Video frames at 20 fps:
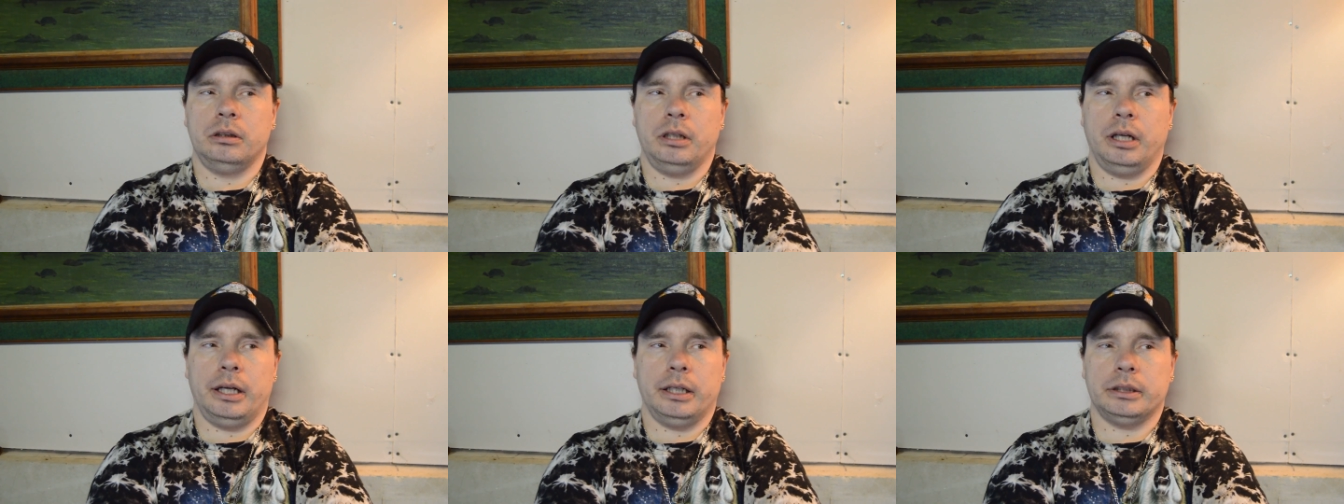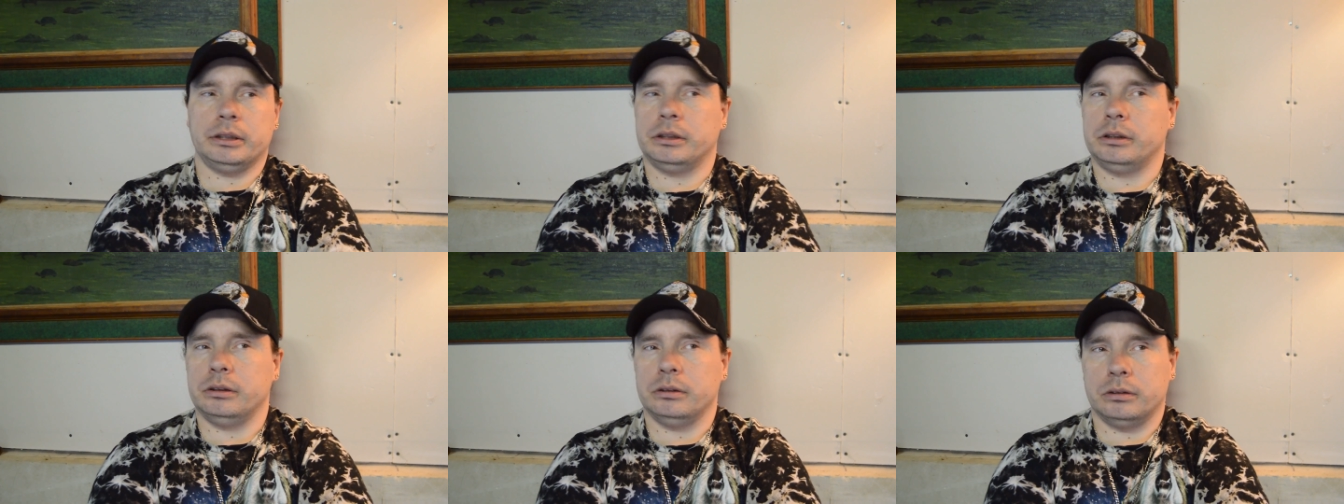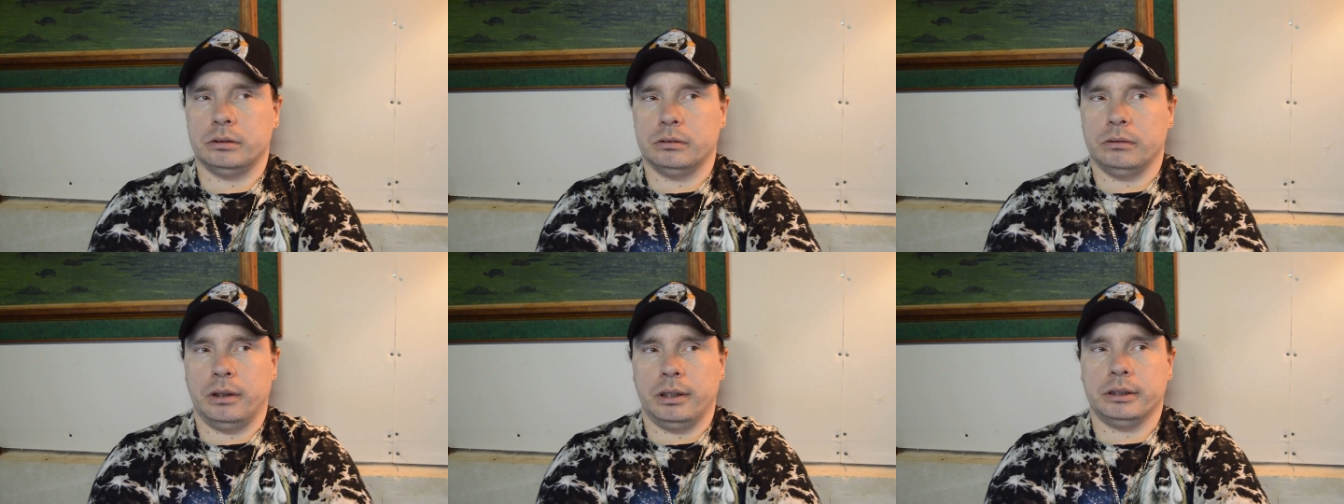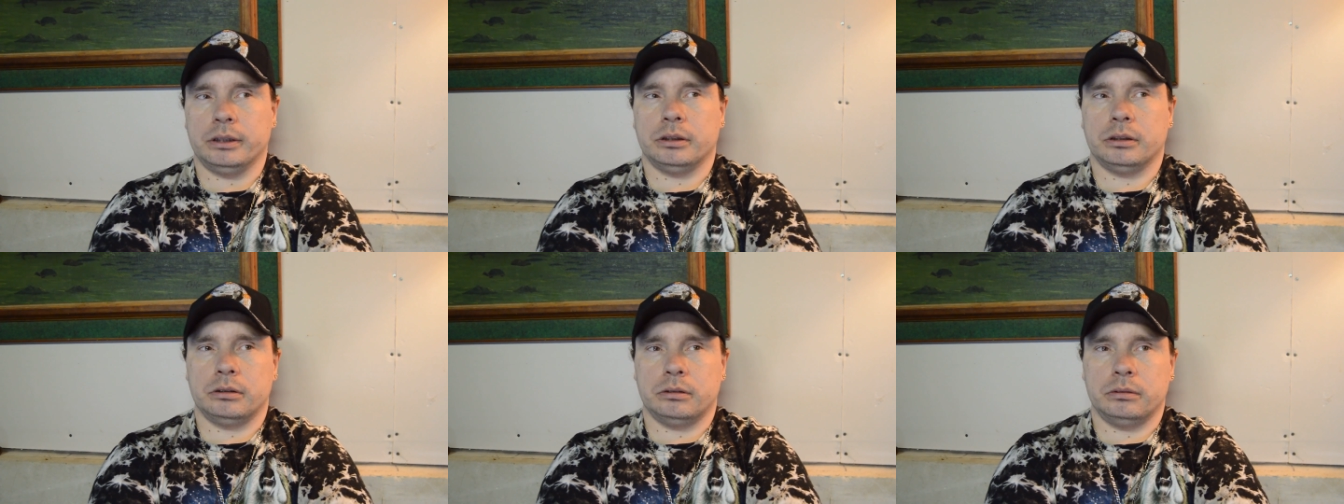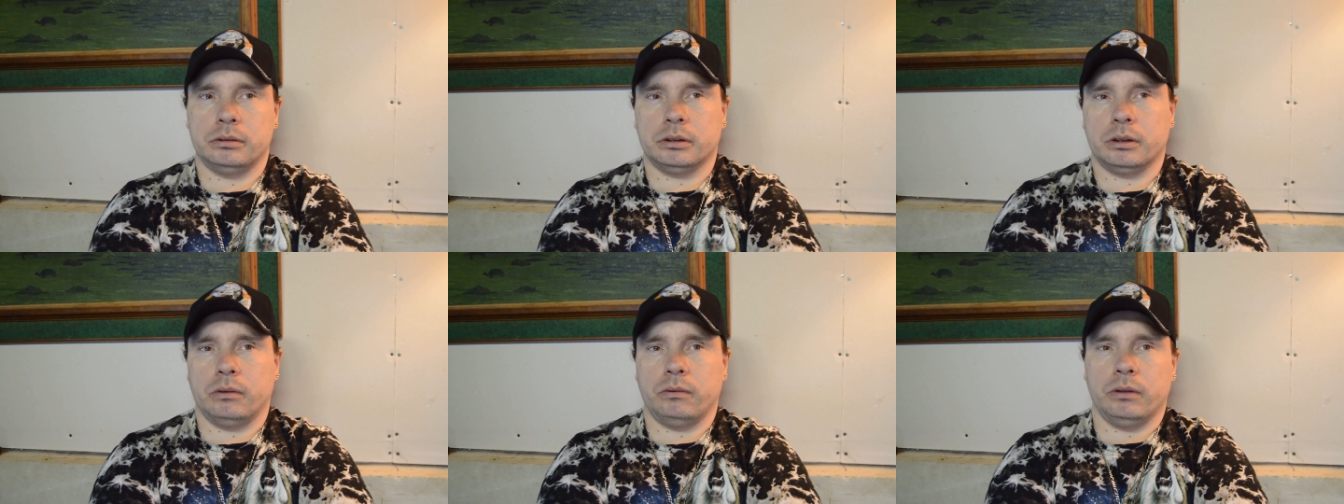actually you know, watch
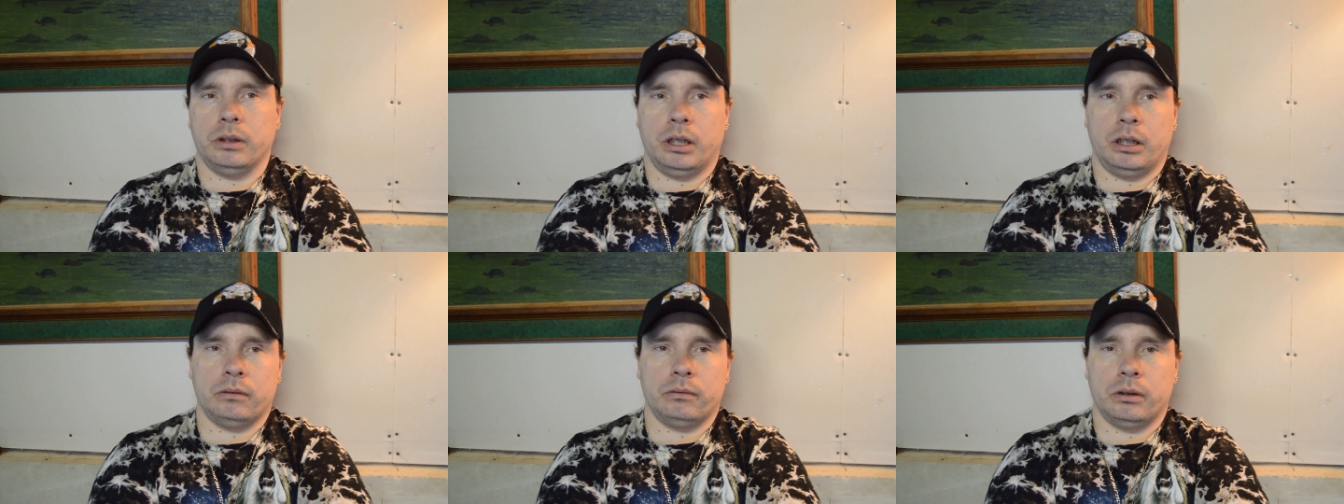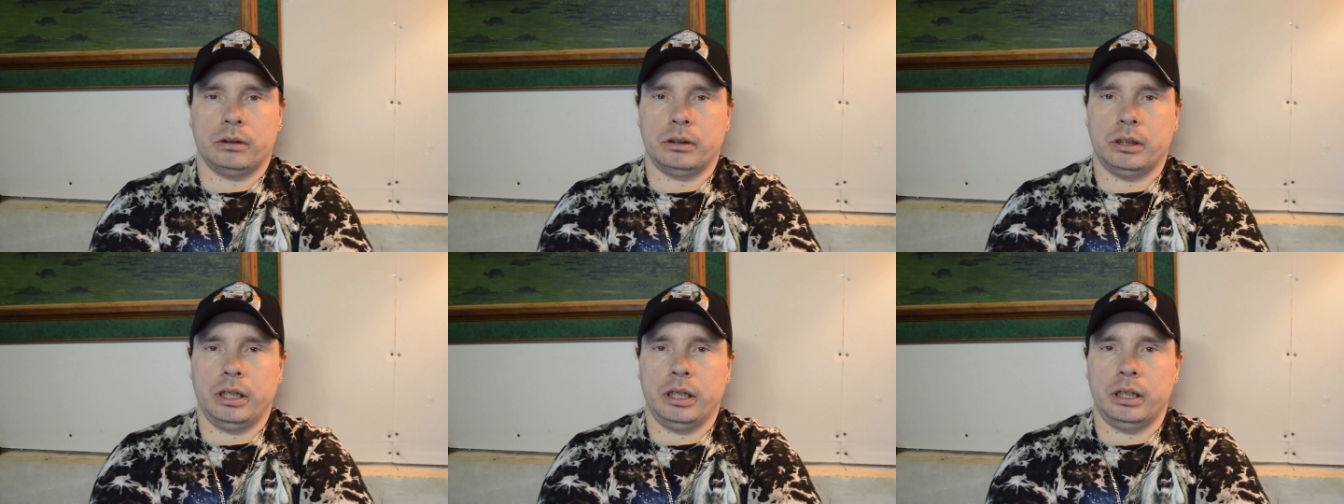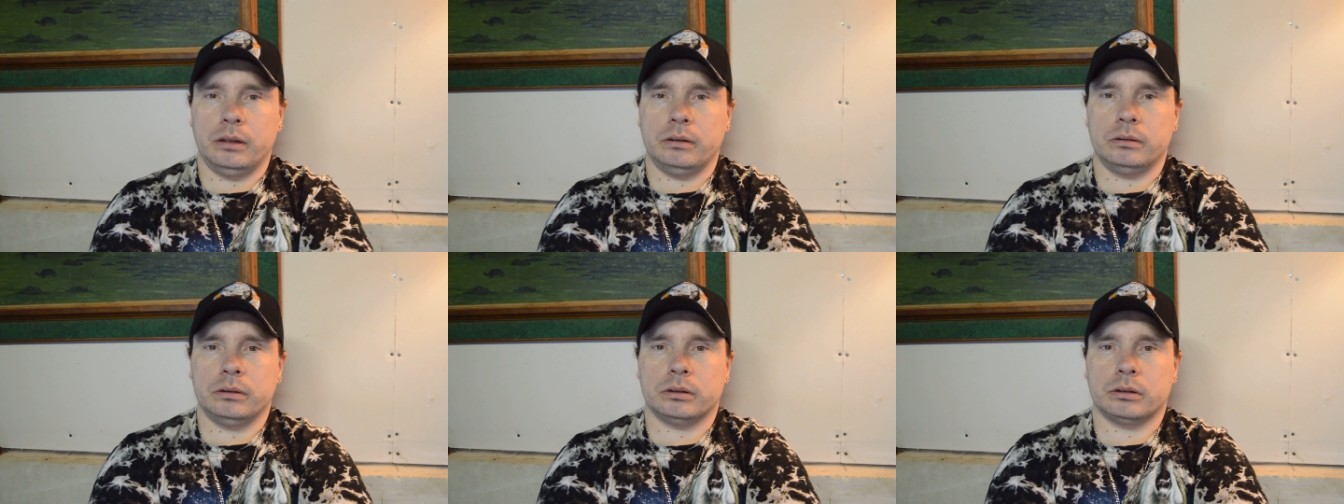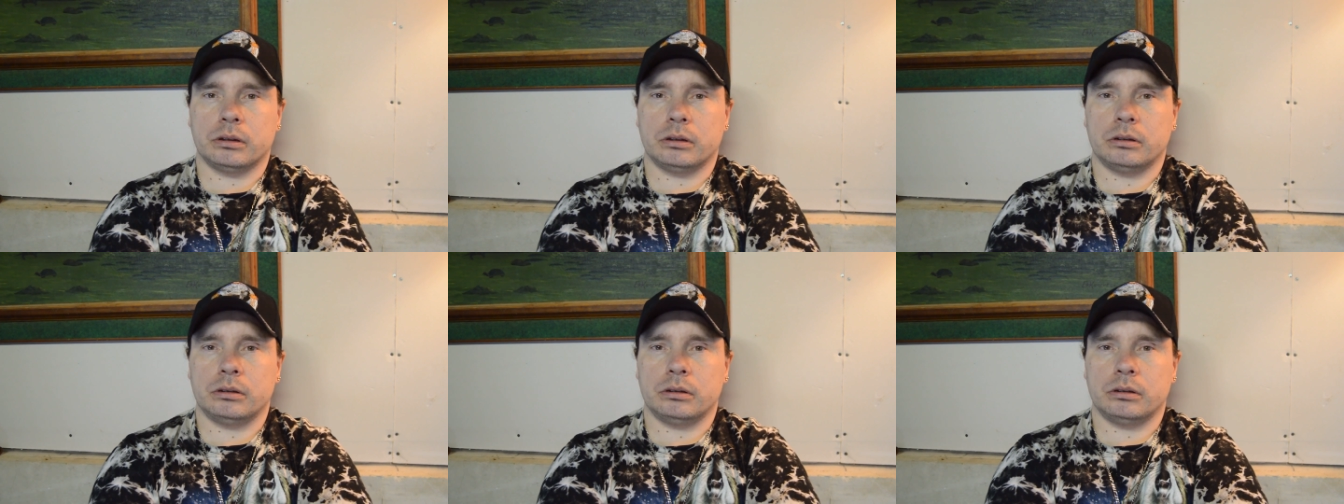what's going on in the house.